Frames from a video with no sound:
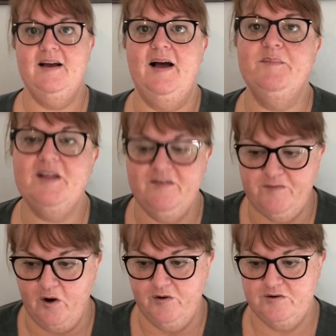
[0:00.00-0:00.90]
I'm going to
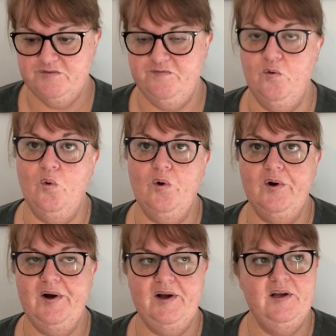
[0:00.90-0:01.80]
vote
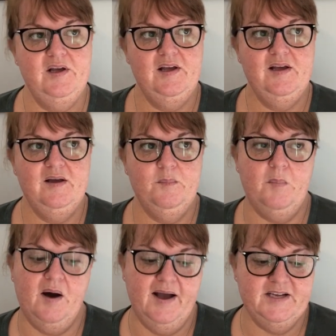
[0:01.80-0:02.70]
for
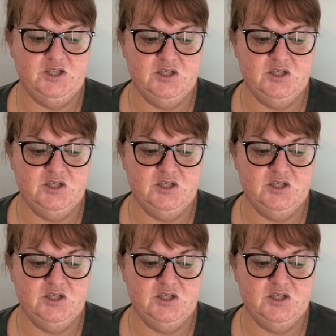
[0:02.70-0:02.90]
my